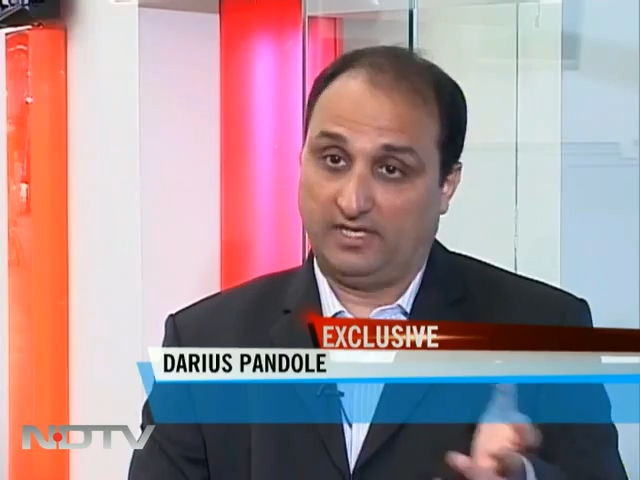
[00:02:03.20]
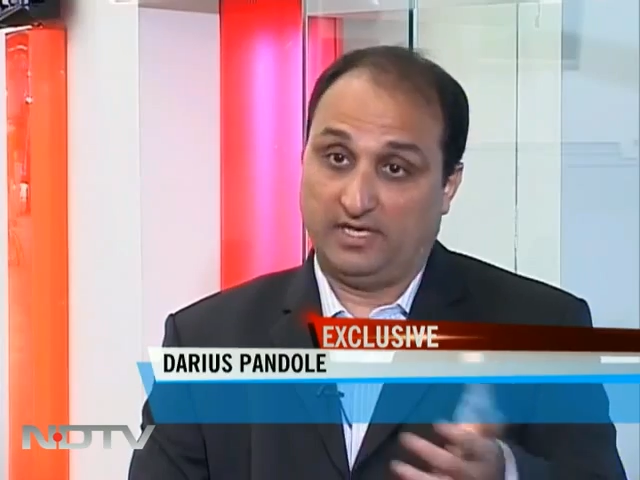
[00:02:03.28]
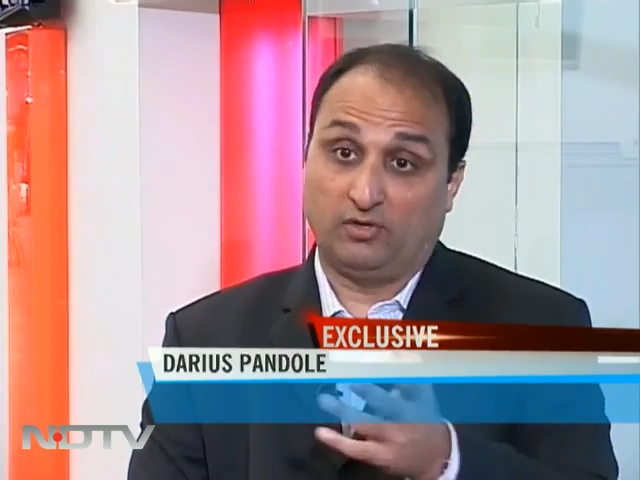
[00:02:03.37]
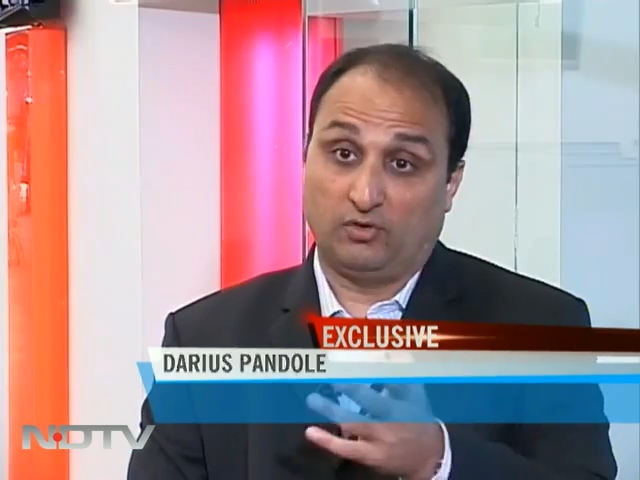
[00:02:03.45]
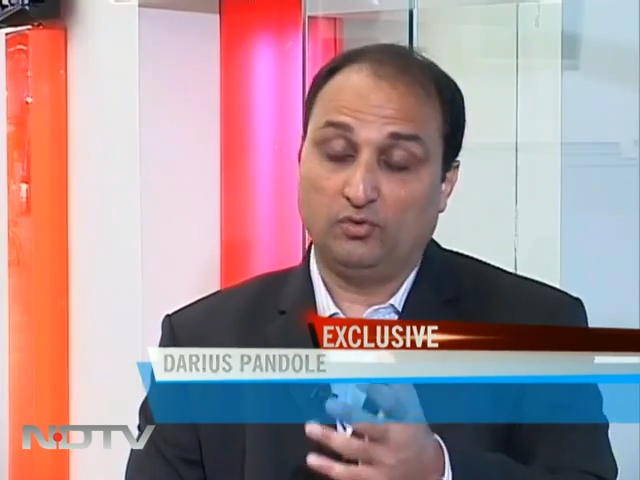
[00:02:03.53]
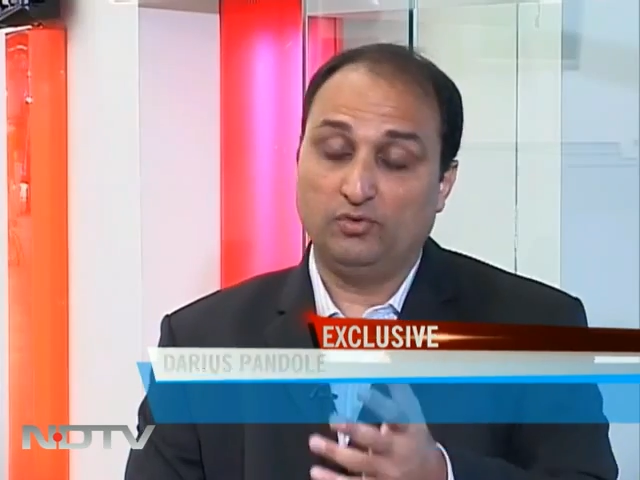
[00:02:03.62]

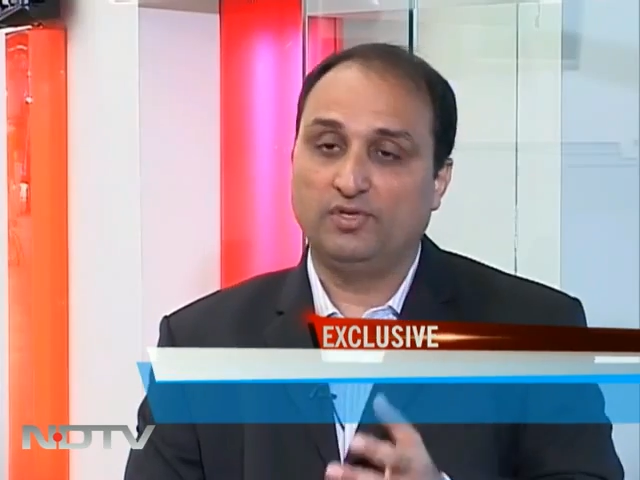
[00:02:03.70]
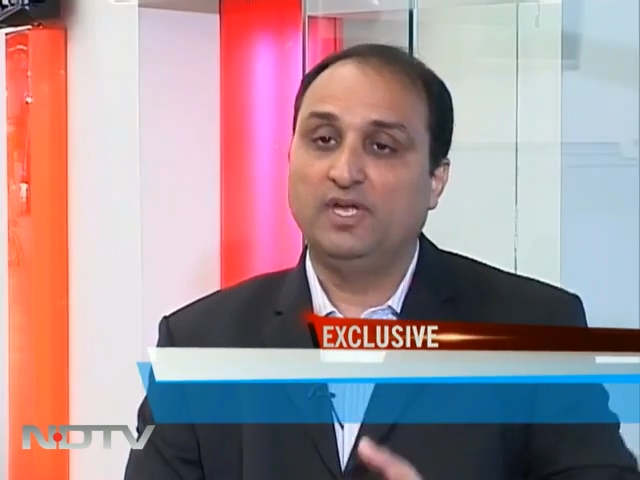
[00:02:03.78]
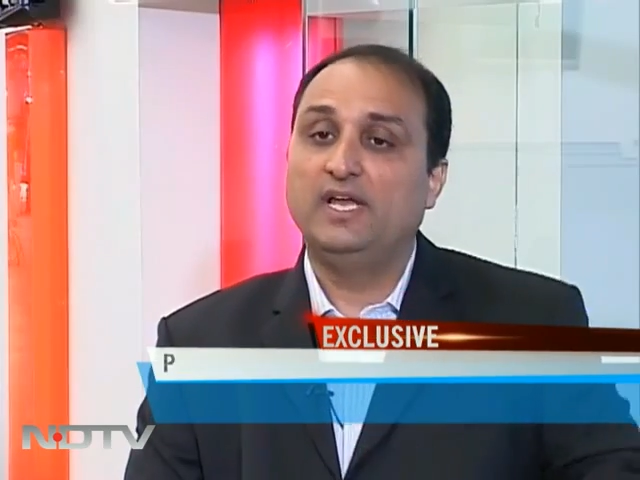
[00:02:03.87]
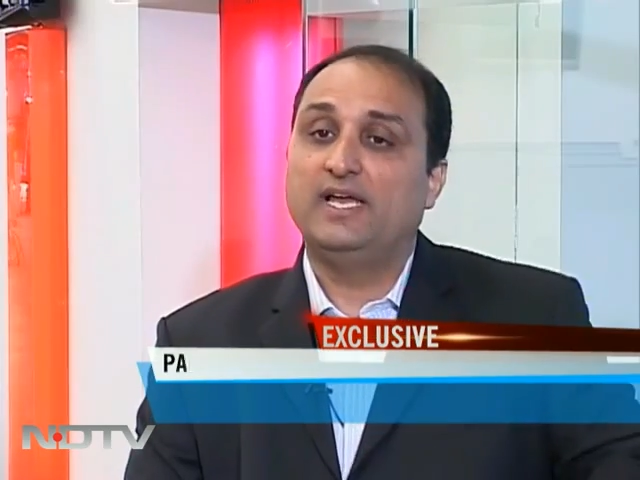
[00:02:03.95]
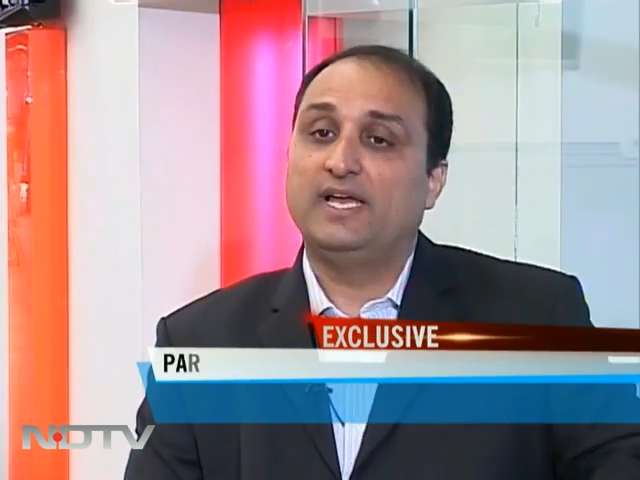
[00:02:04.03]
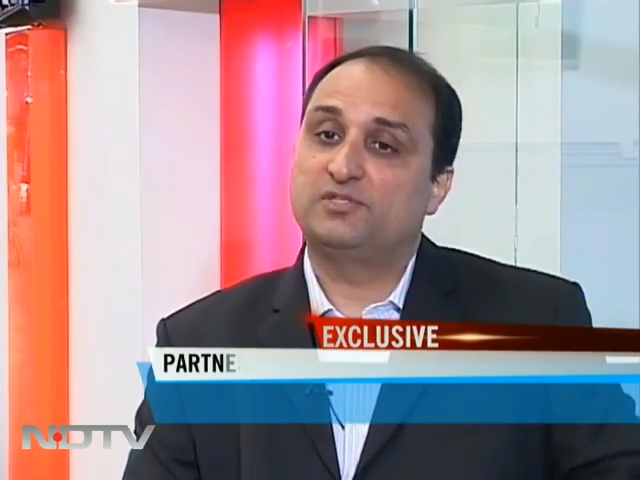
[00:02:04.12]
and growth
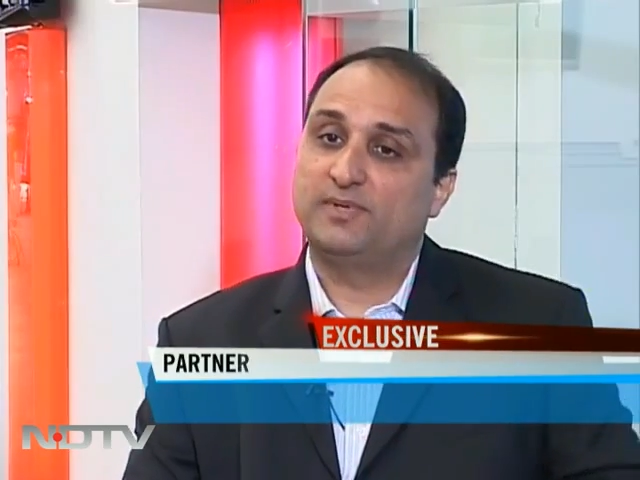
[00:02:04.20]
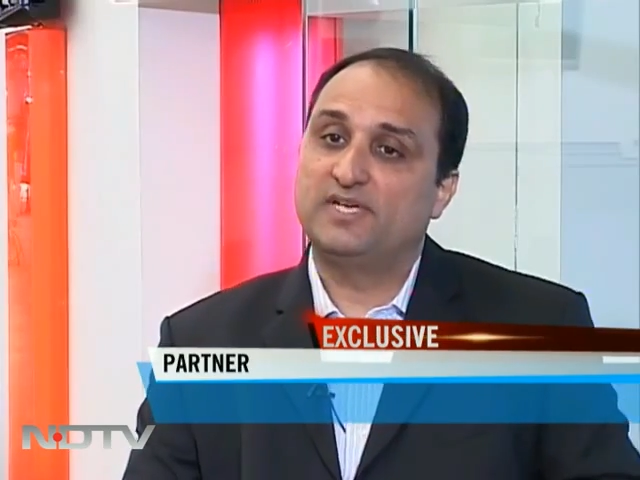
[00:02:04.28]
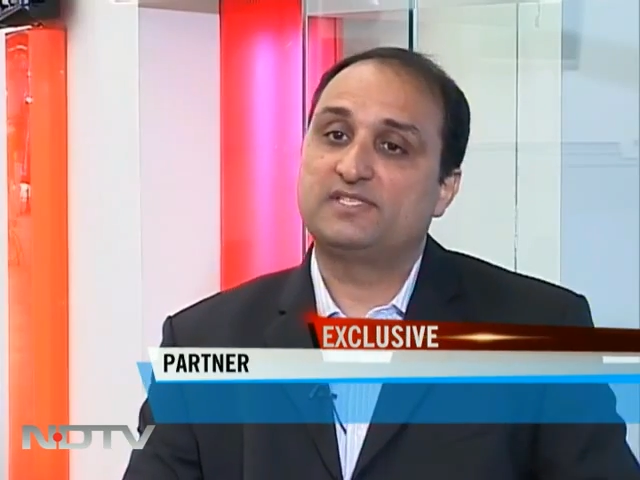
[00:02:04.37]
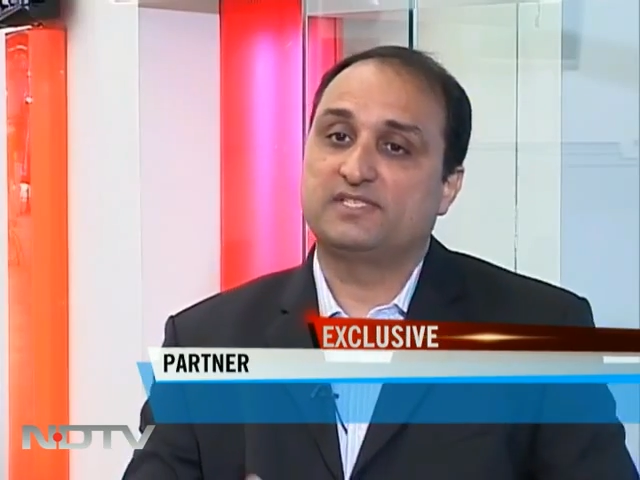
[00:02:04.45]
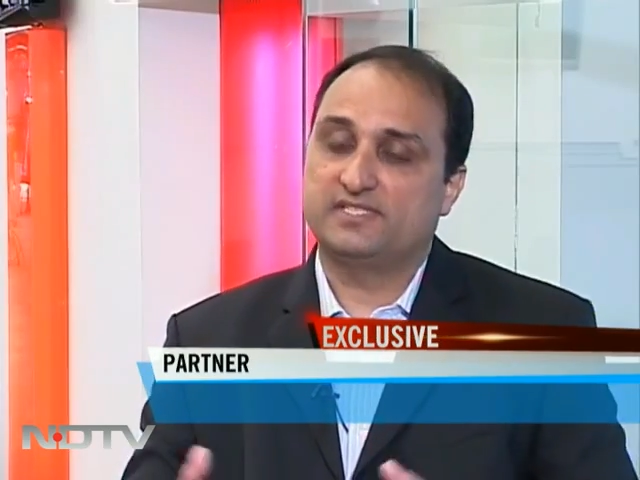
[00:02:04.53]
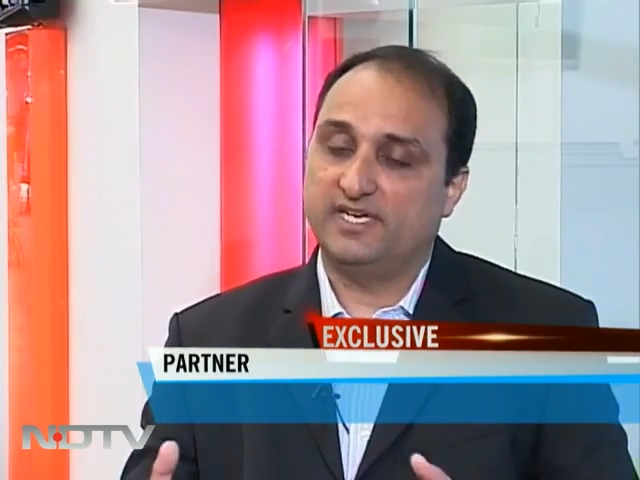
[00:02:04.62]
as well
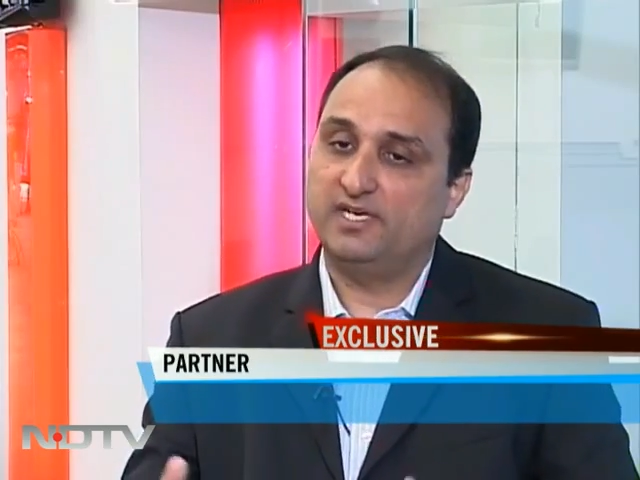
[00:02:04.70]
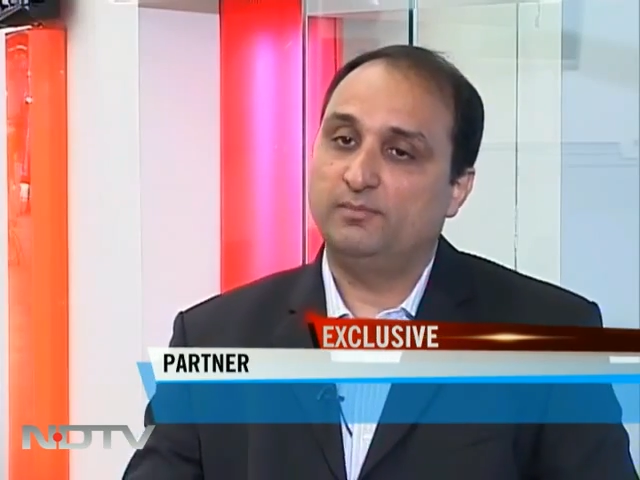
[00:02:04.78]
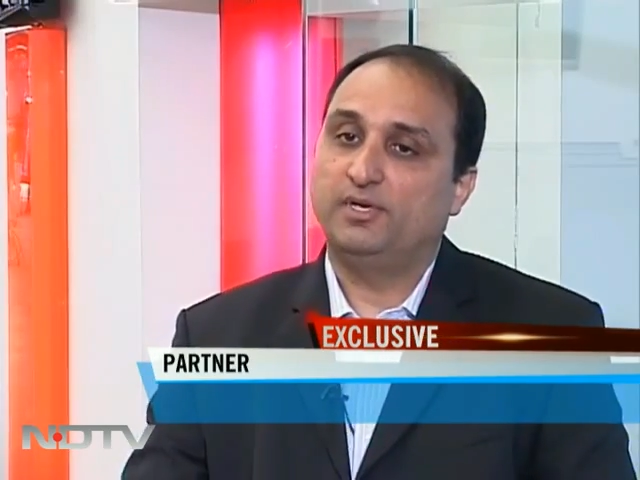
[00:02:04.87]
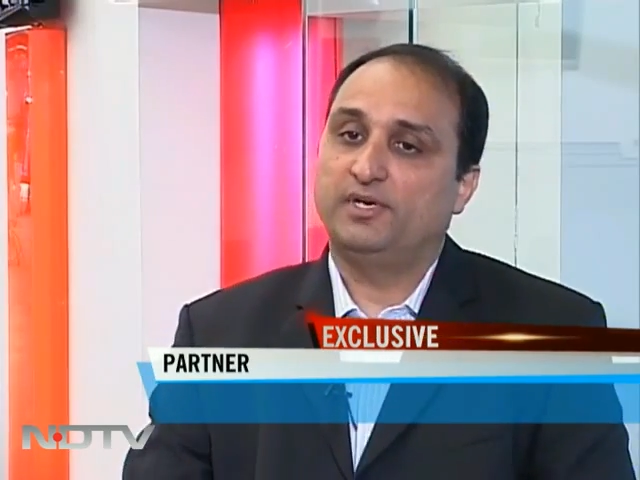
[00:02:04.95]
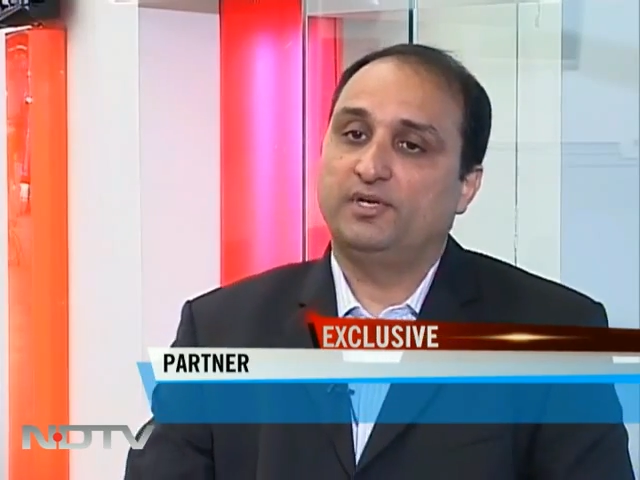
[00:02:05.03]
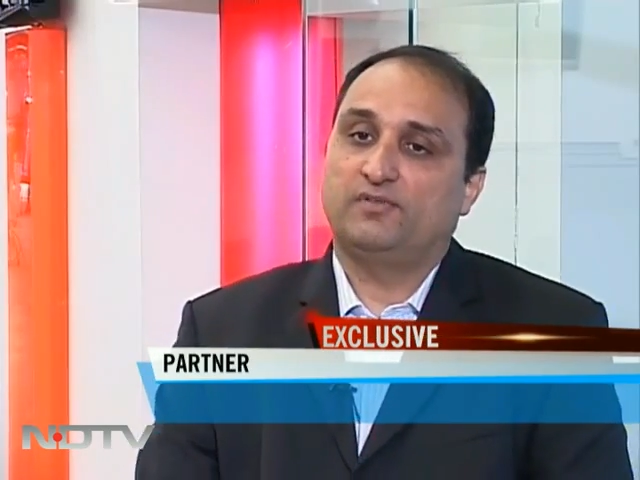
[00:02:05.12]
as
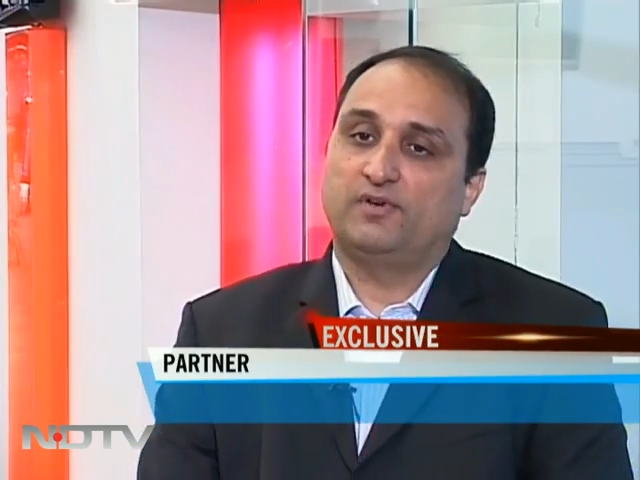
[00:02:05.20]
sustainability of